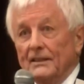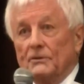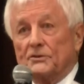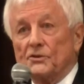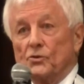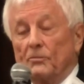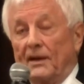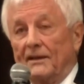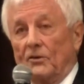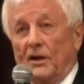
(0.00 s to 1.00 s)
which, as you
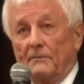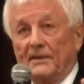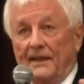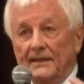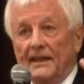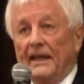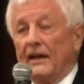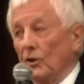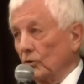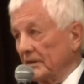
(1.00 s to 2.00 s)
may know, I've been
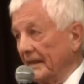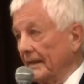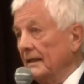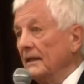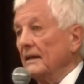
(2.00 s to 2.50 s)
heralding,